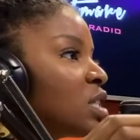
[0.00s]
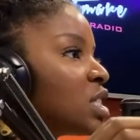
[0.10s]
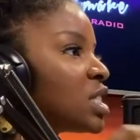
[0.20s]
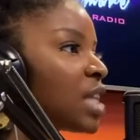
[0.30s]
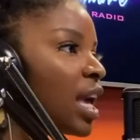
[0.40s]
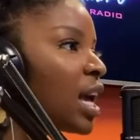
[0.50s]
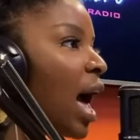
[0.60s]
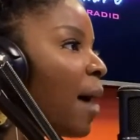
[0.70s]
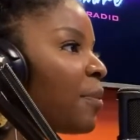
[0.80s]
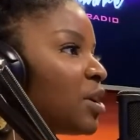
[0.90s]
stay
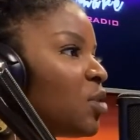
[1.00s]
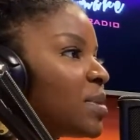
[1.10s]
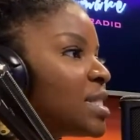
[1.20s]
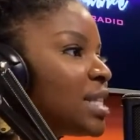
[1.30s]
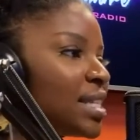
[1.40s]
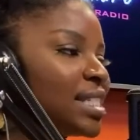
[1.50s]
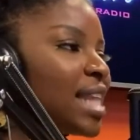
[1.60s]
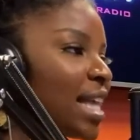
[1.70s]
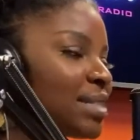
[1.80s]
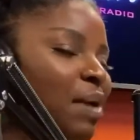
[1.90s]
hopping. You've been
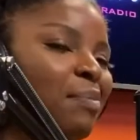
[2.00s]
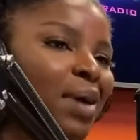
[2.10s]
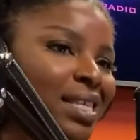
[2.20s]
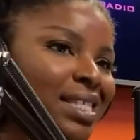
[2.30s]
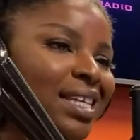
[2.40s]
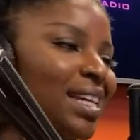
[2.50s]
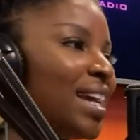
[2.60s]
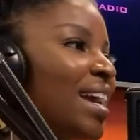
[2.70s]
snatching my bestie